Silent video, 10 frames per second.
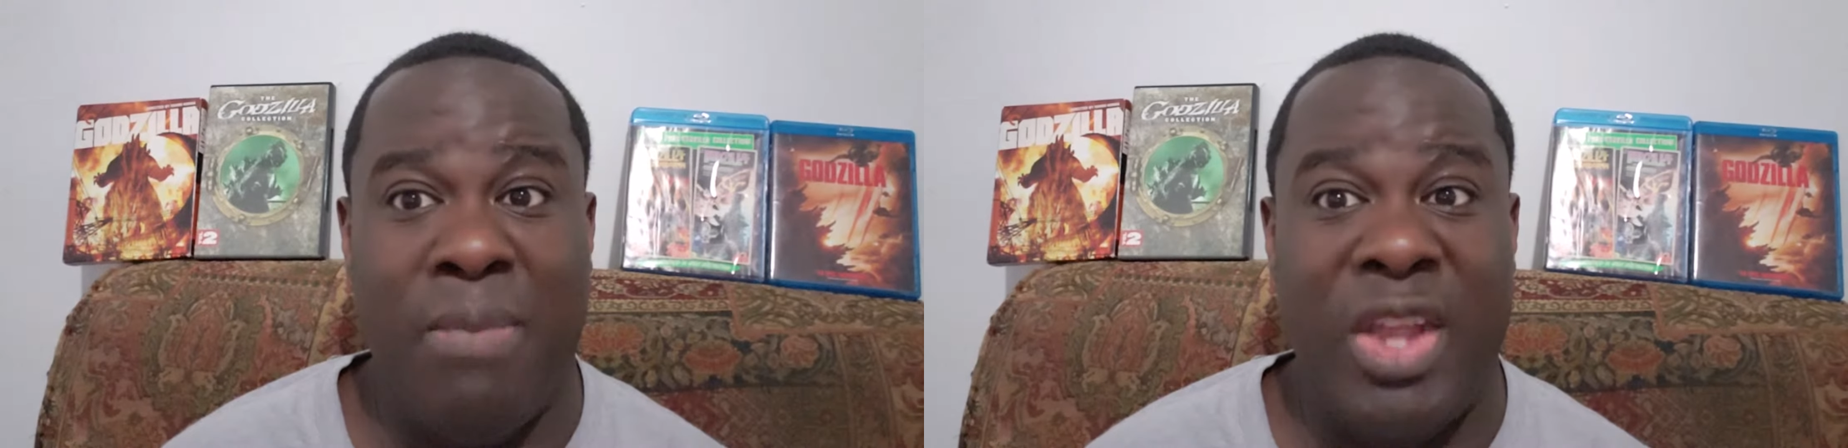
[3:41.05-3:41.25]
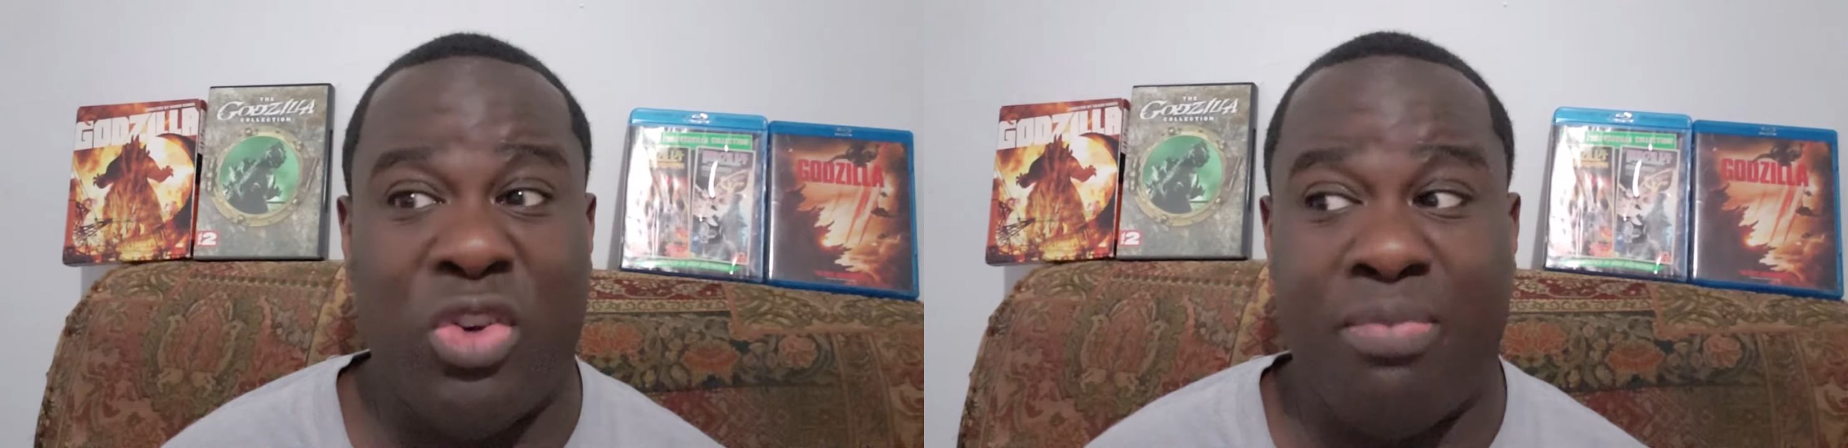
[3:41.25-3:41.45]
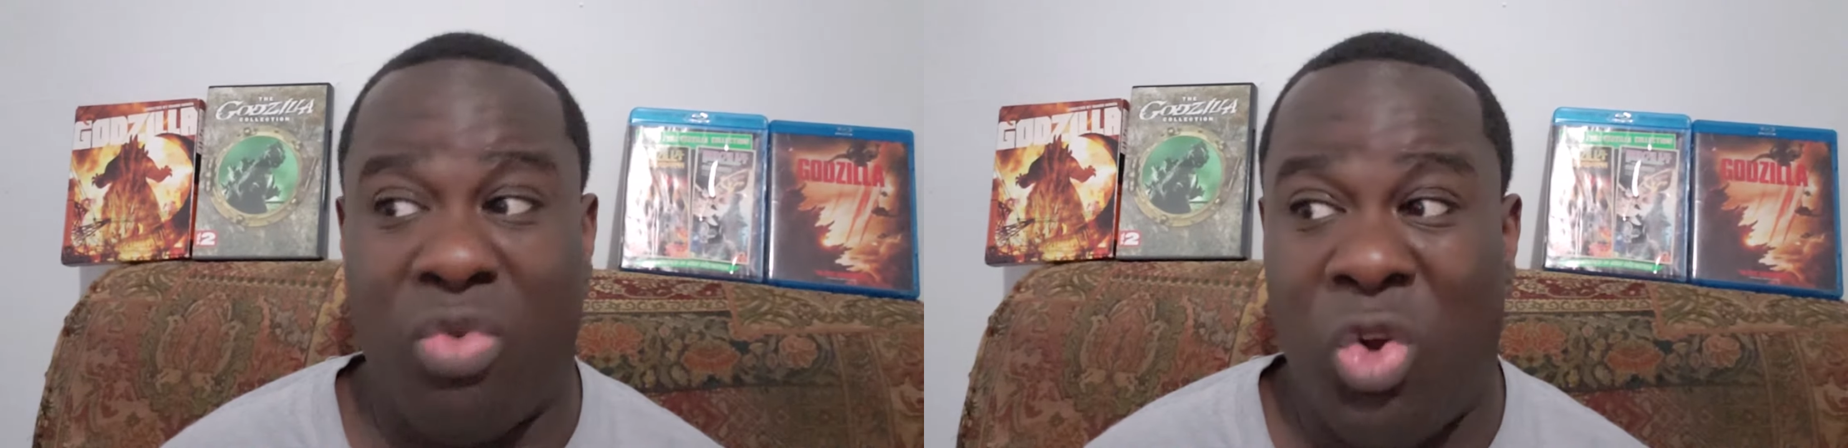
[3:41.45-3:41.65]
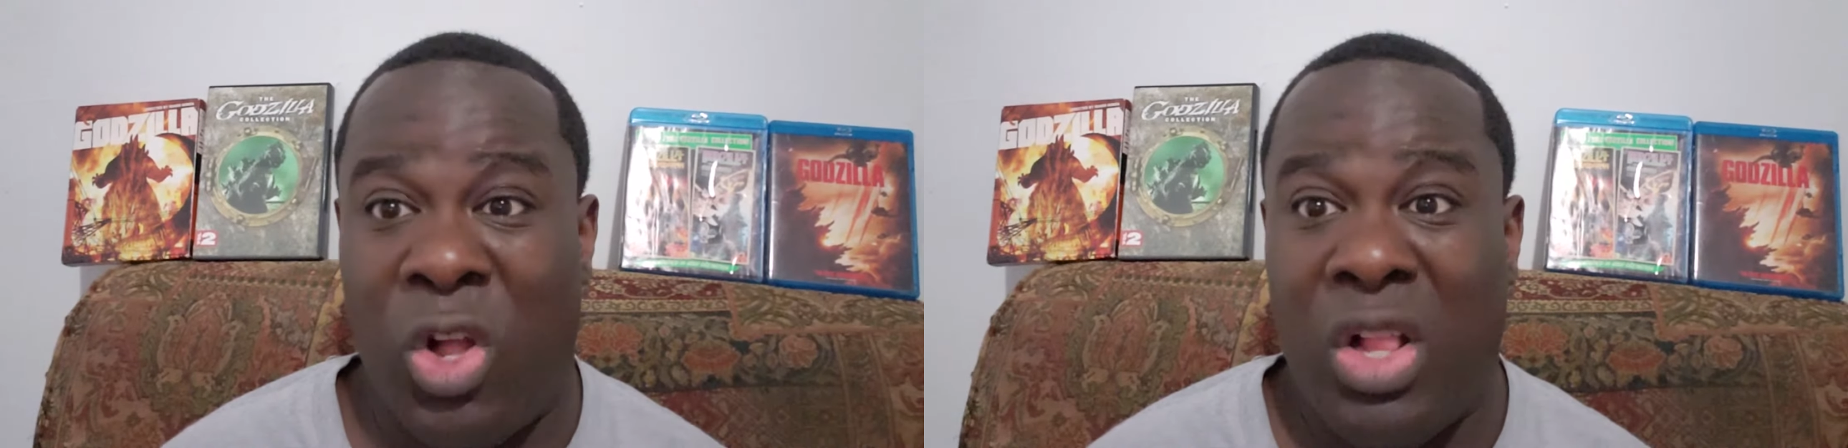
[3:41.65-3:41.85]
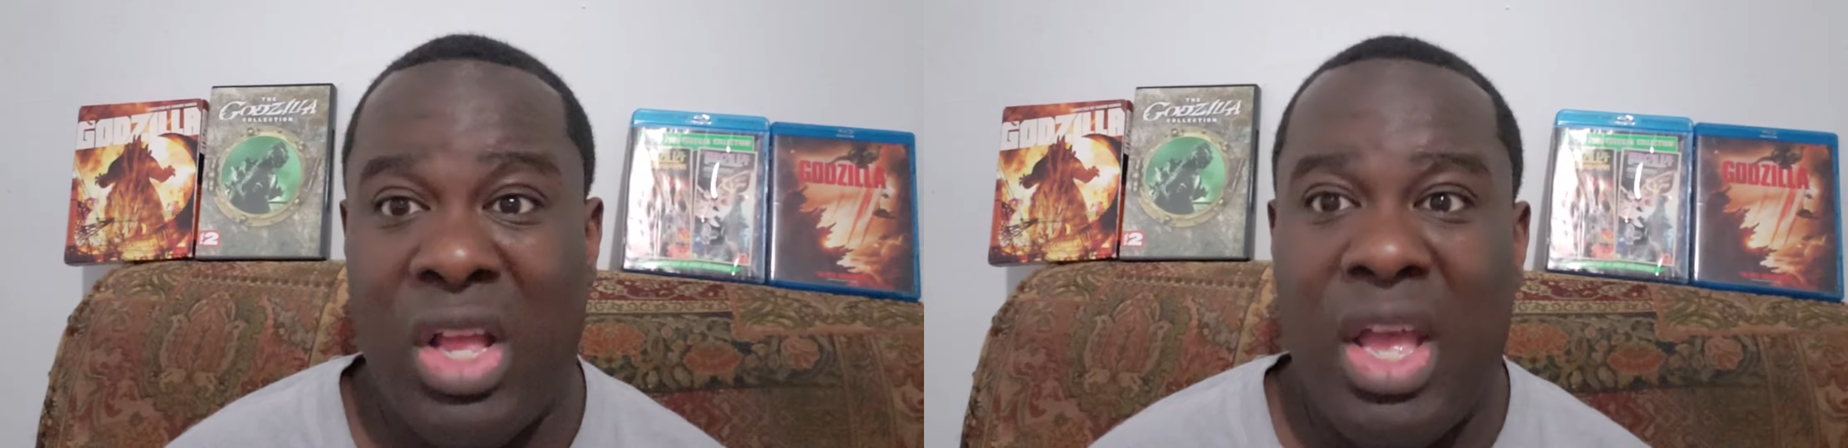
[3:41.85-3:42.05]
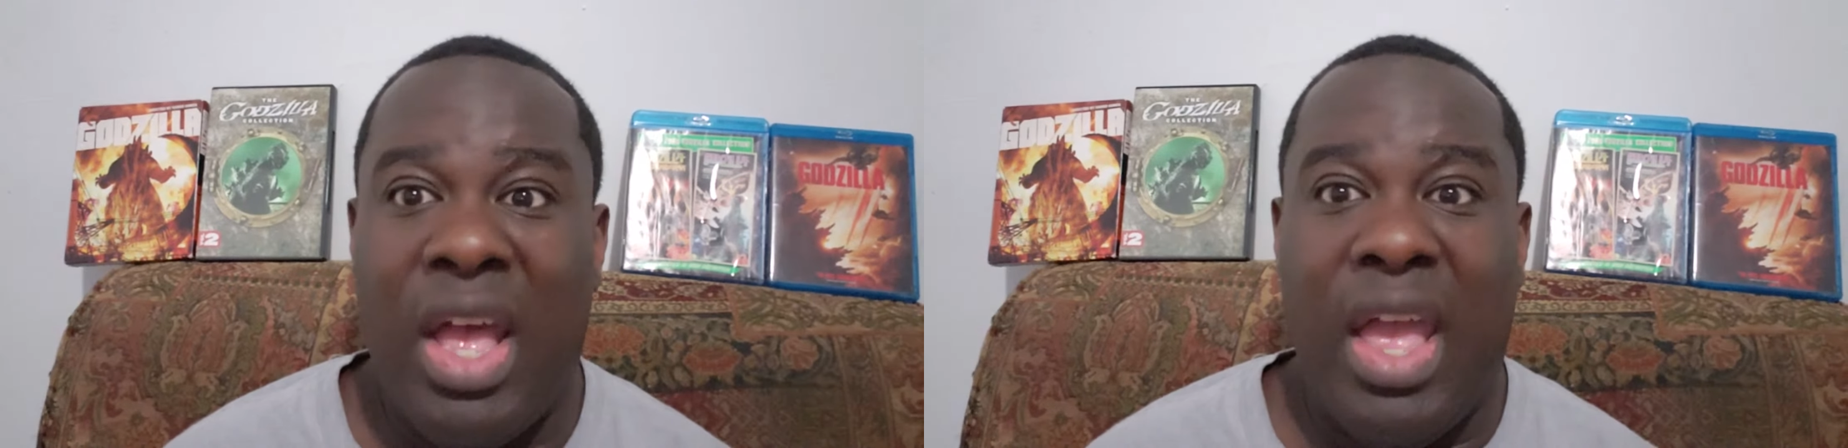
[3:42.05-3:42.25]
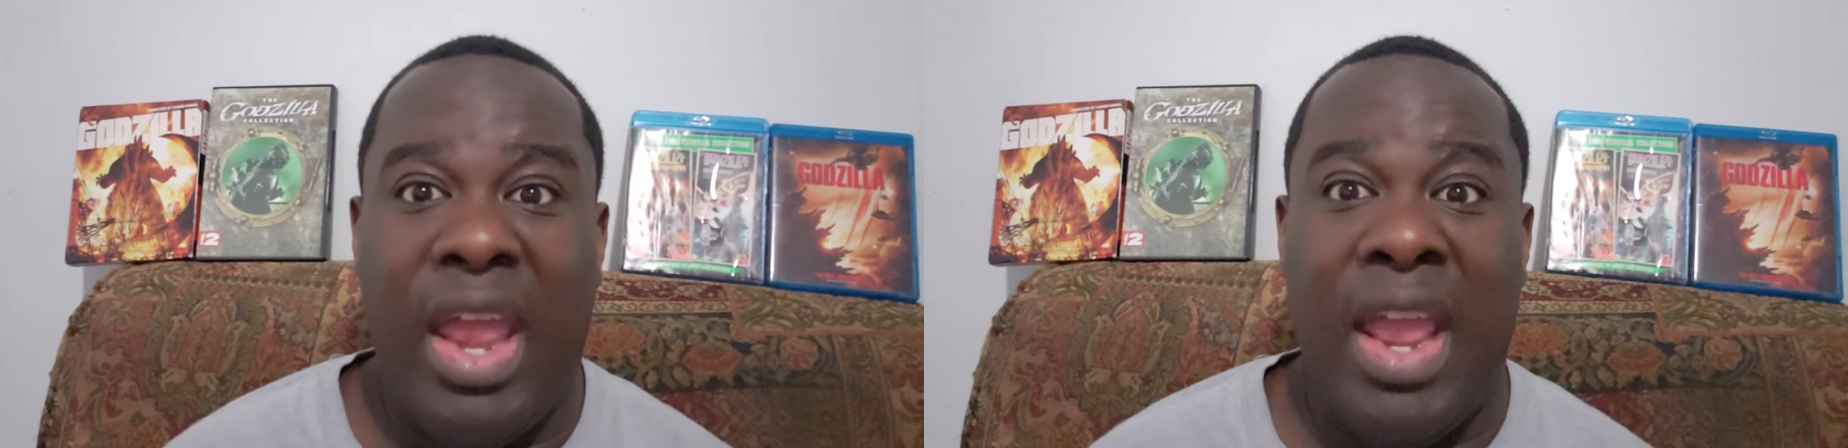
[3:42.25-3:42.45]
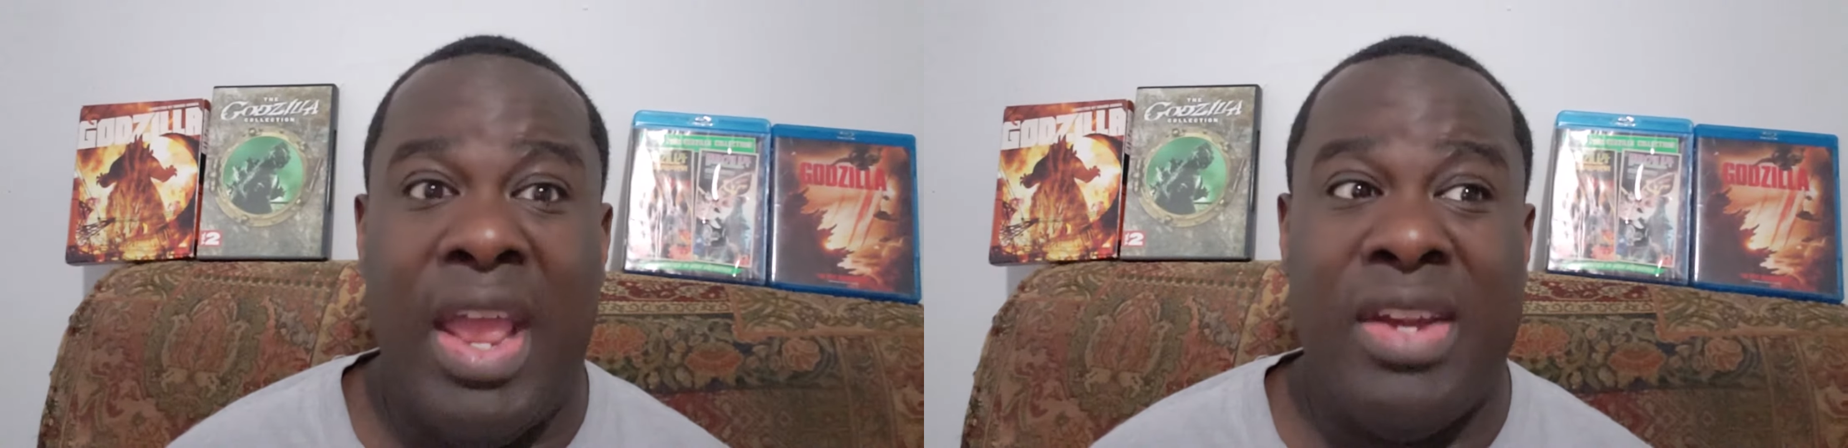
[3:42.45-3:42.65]
major brawl.
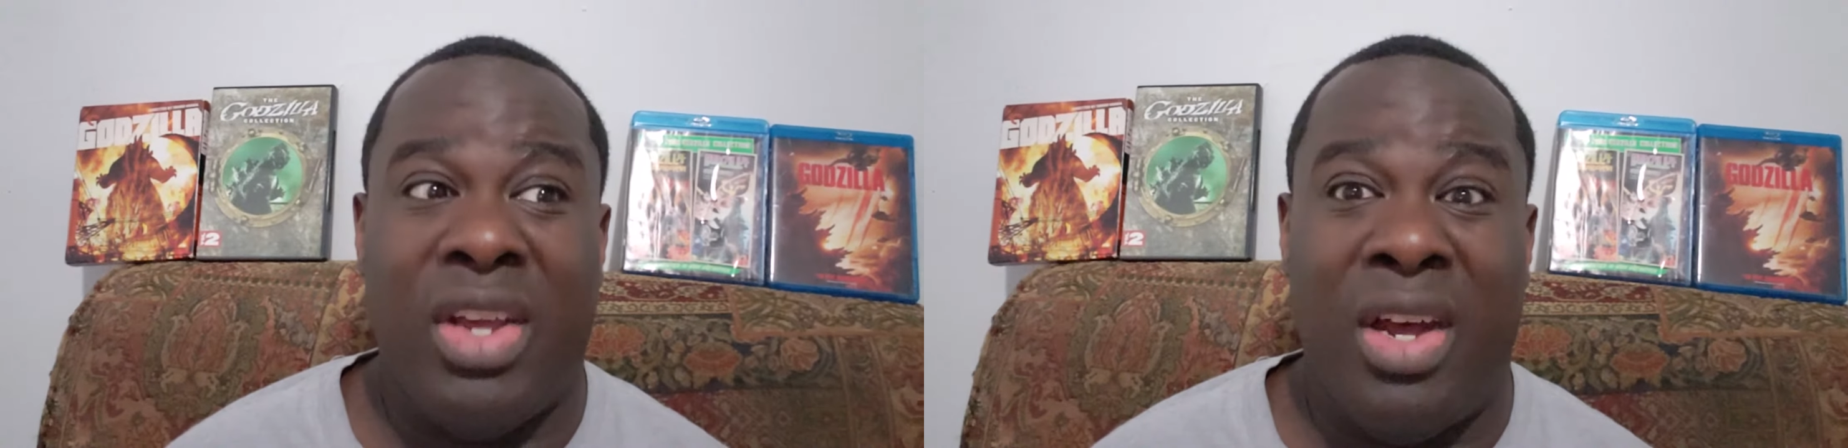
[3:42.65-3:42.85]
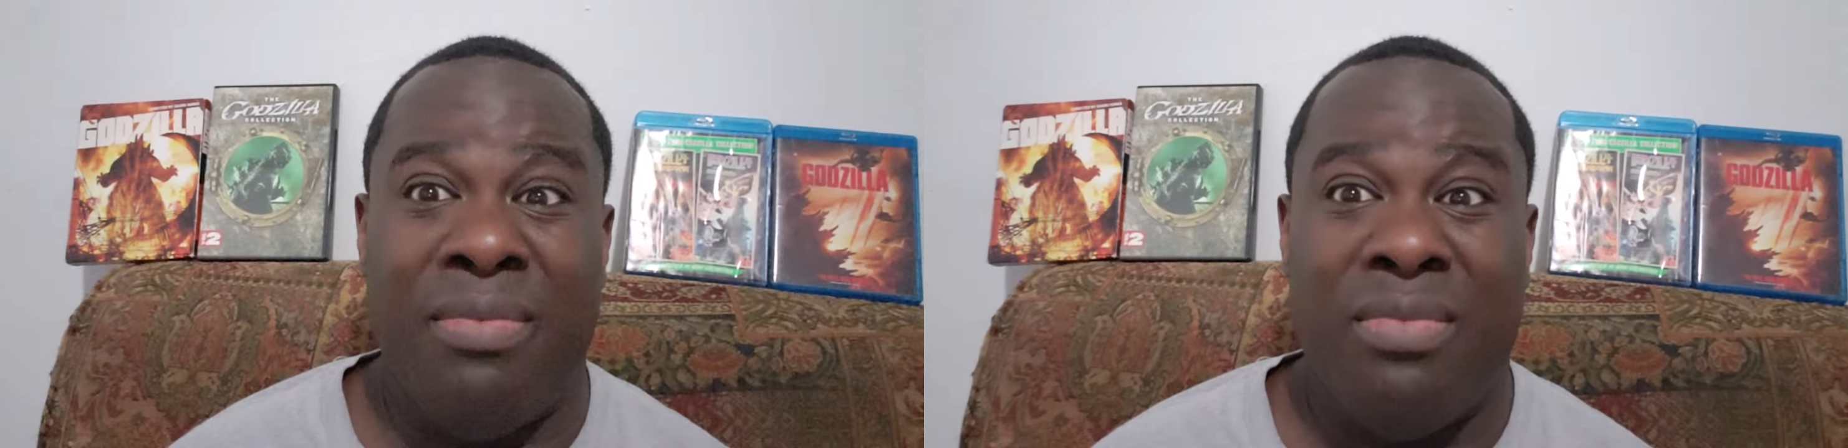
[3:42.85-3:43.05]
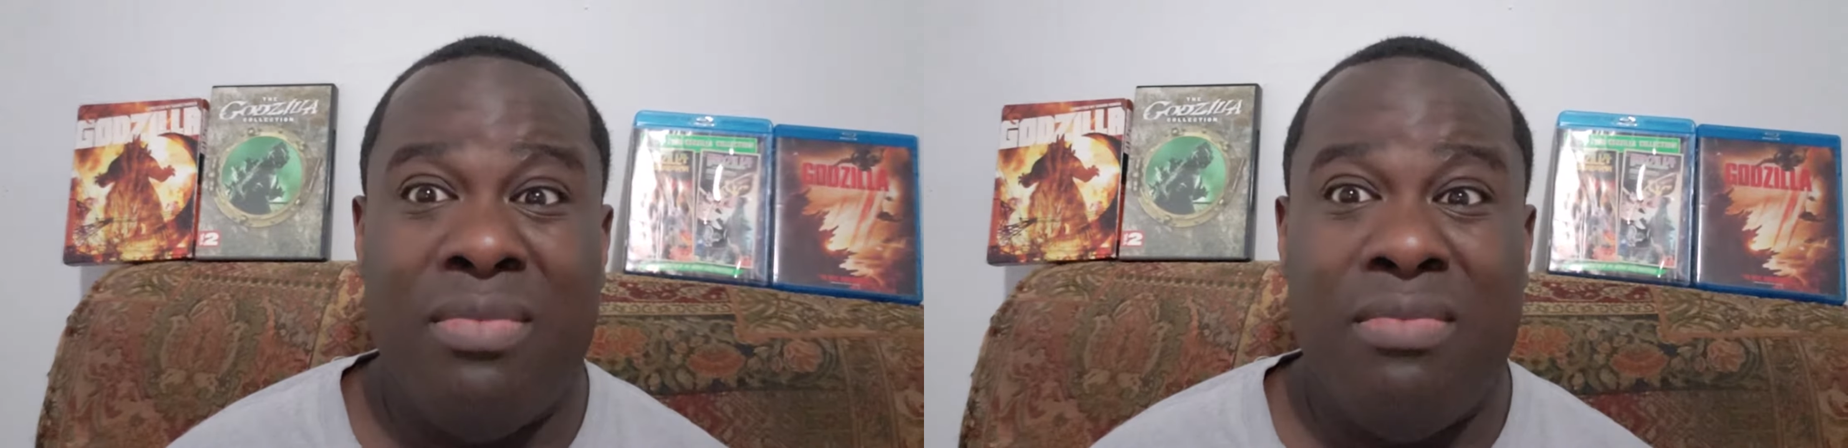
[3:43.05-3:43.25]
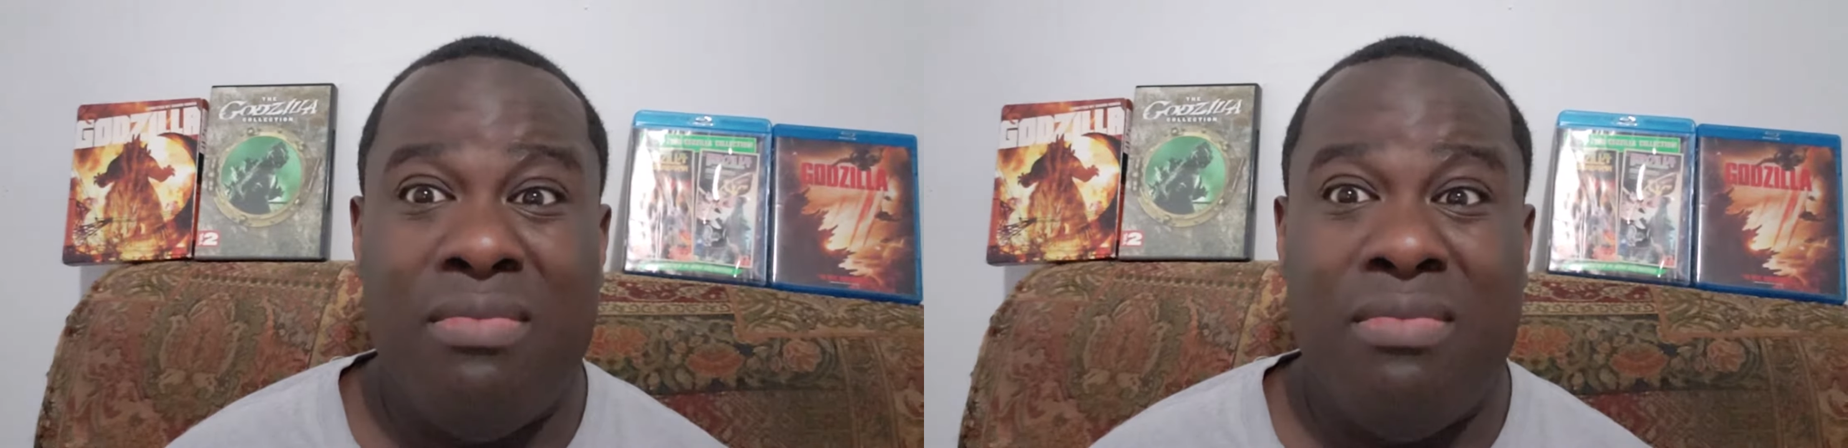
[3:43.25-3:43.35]
And um,